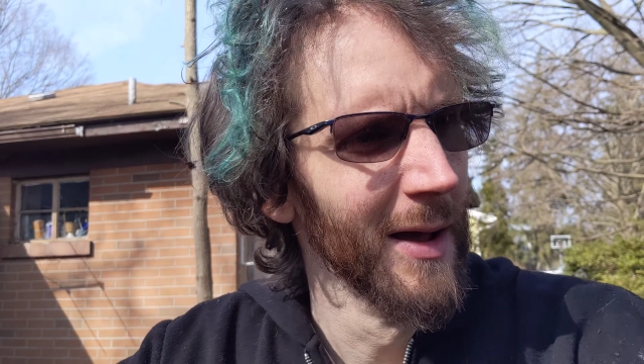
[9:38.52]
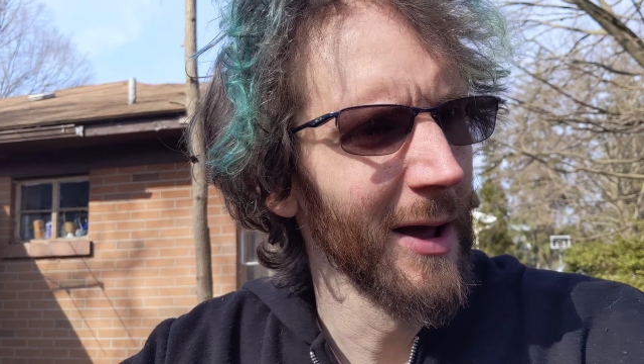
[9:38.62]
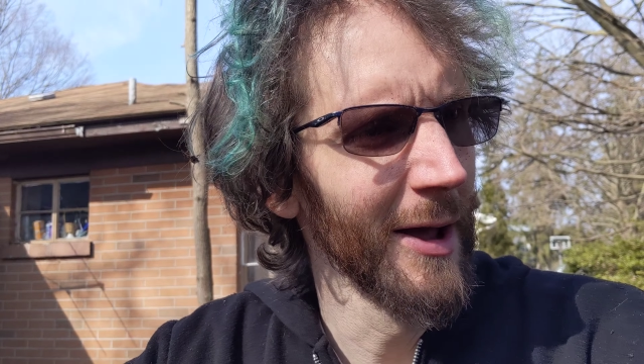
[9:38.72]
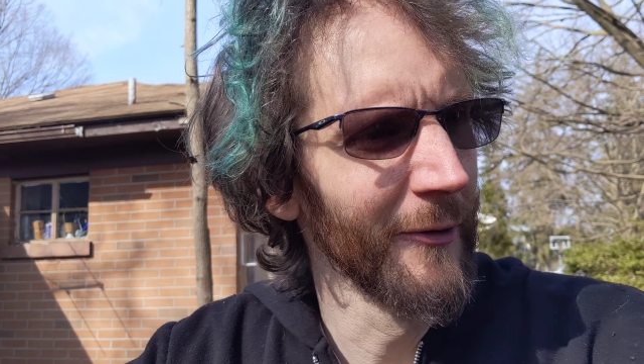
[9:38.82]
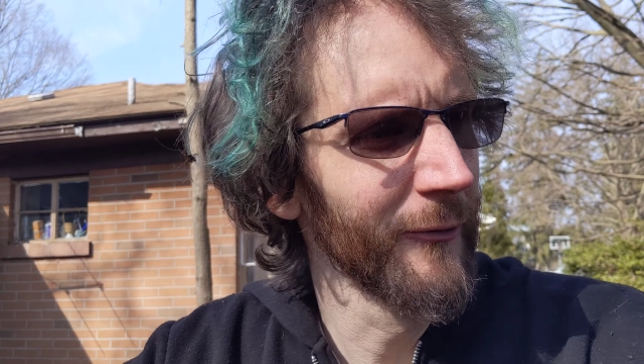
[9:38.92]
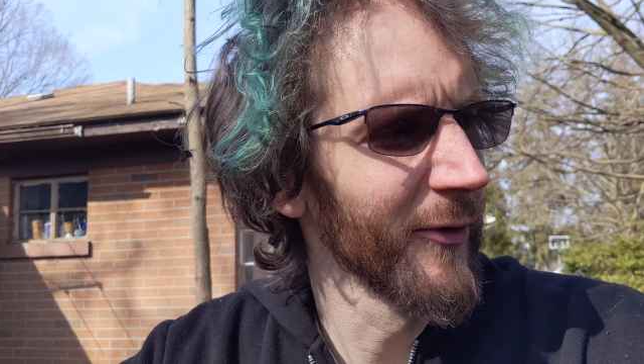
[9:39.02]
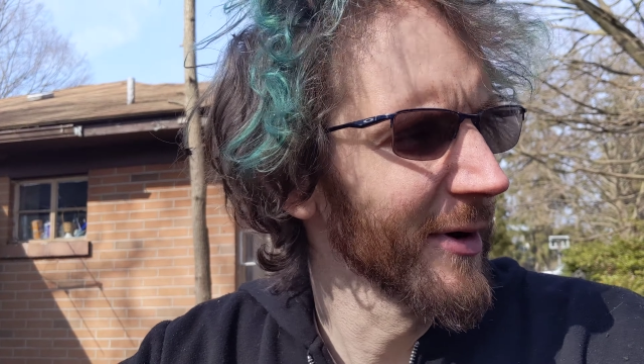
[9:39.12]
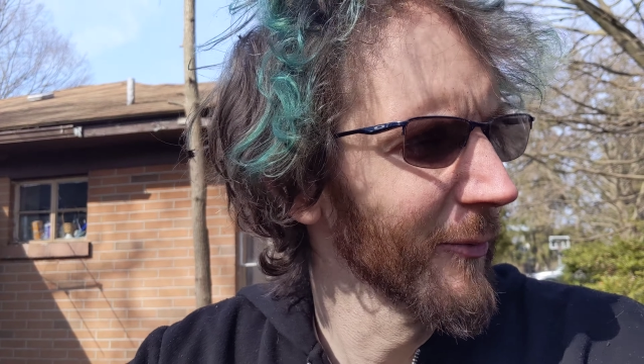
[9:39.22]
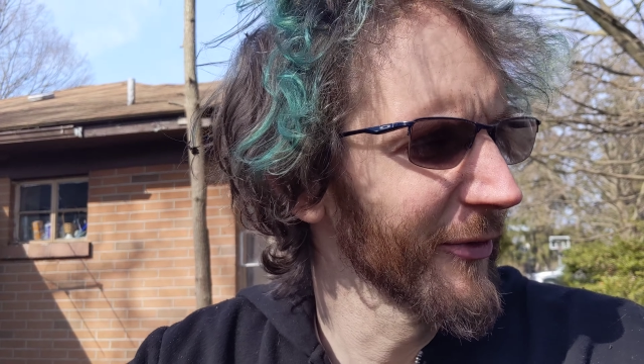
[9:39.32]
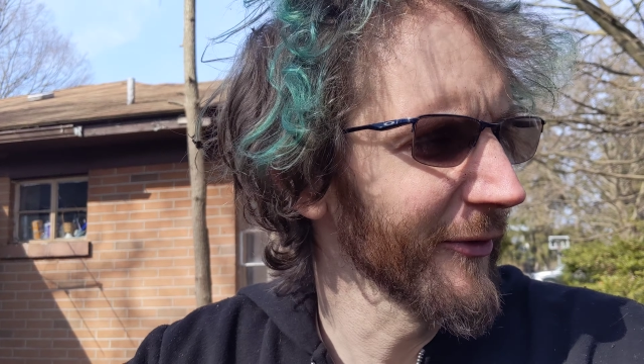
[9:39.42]
and
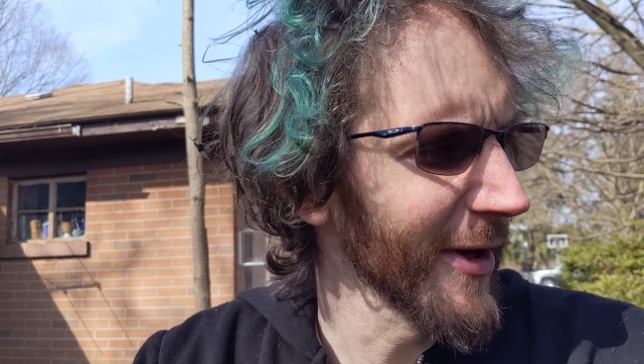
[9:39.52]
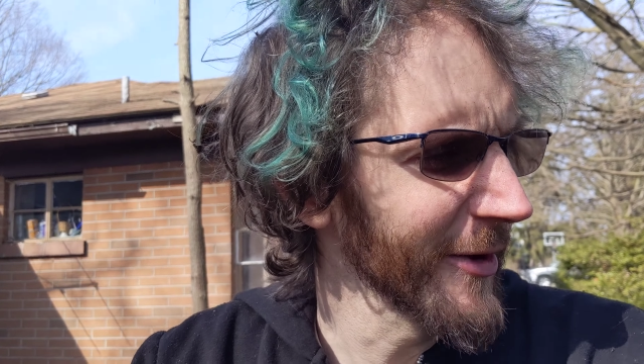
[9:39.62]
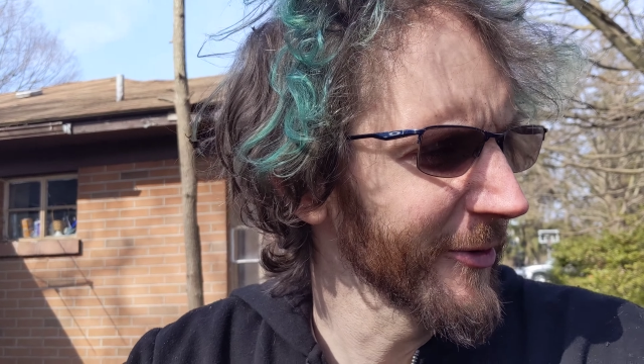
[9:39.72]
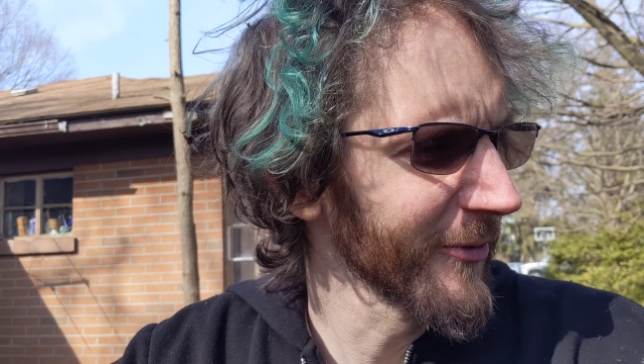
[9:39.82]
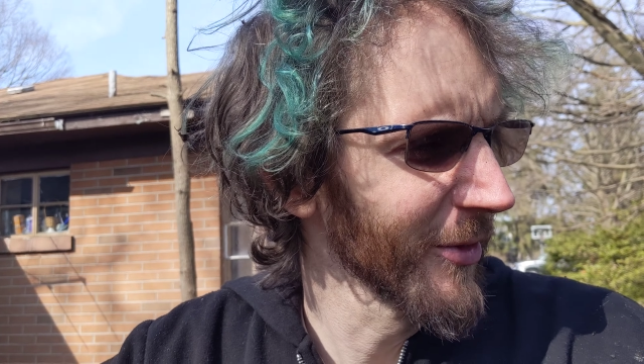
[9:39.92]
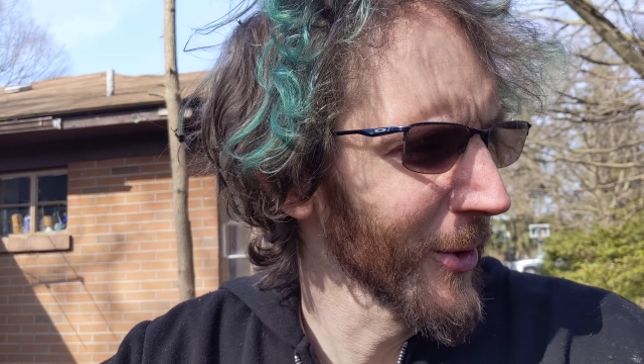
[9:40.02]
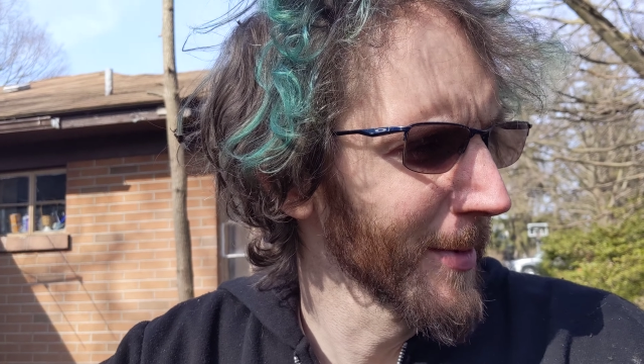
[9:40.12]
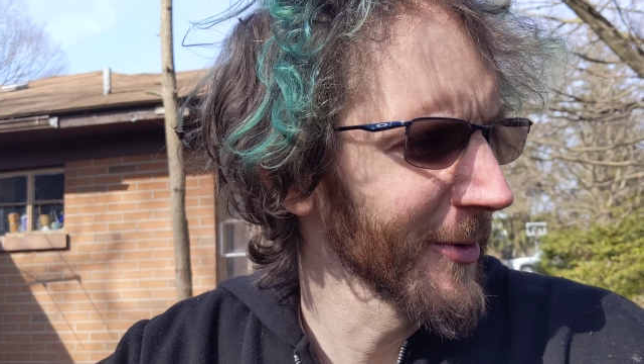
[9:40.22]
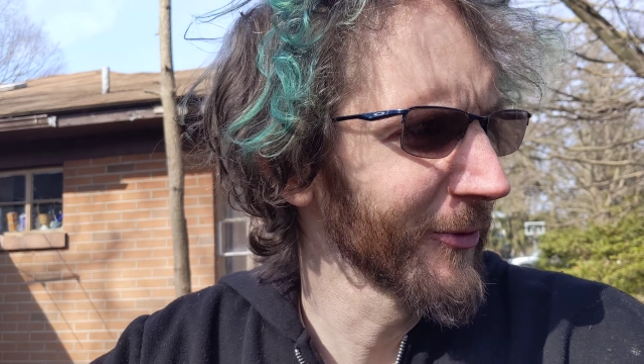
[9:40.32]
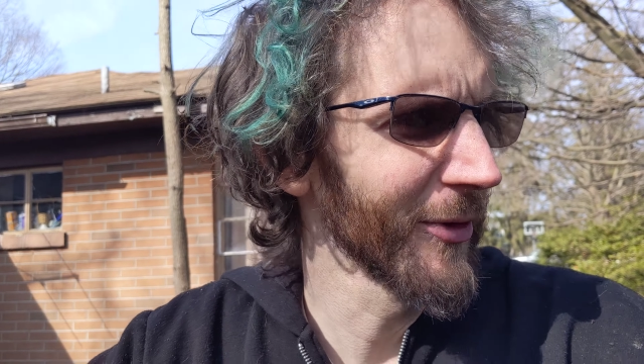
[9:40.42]
fiddle with the latches a little
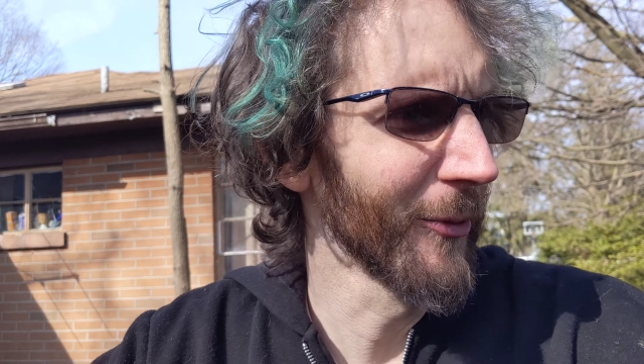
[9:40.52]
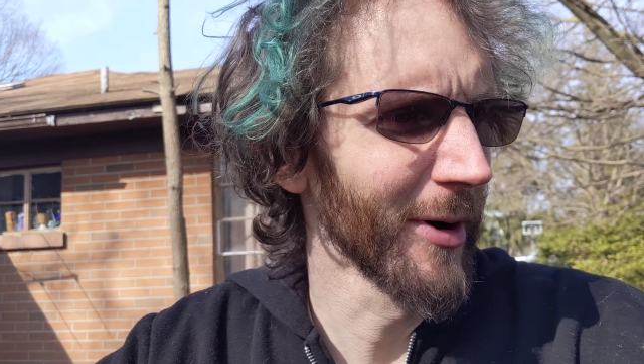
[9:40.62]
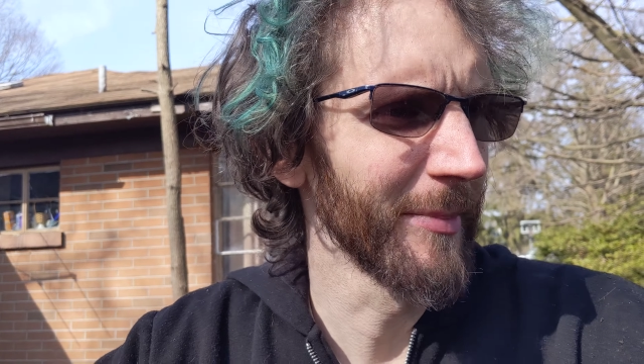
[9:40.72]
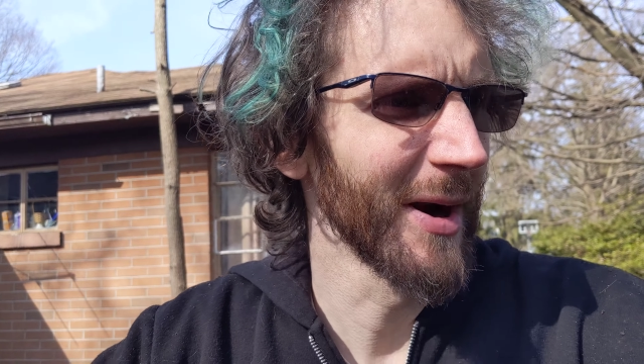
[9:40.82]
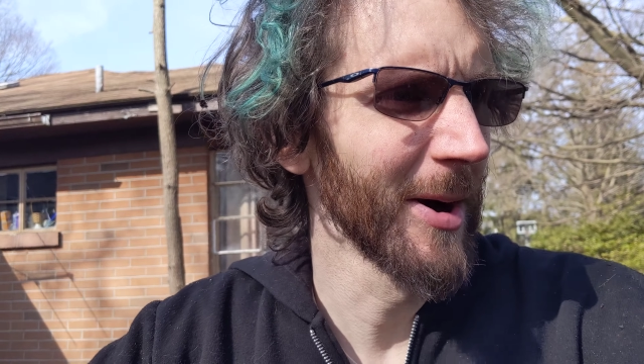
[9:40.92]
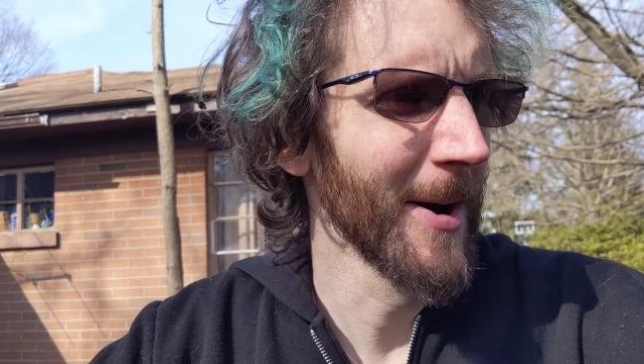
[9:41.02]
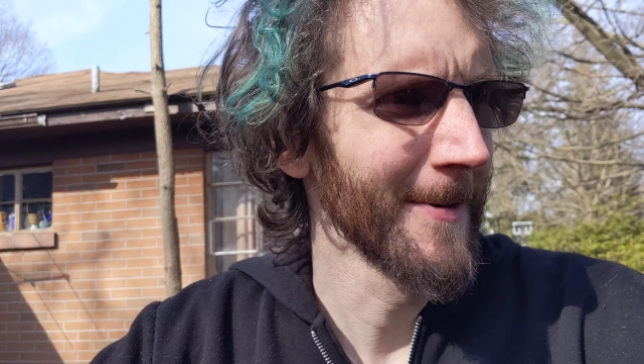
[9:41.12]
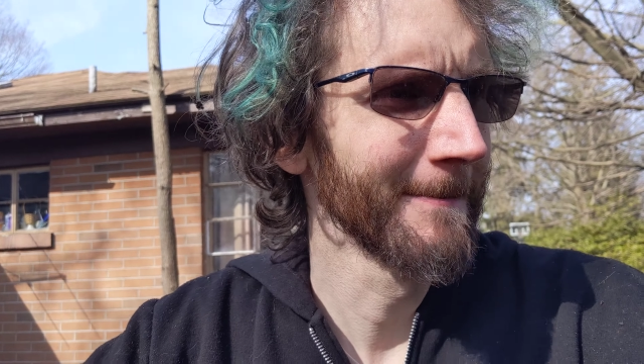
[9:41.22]
bit so they work better.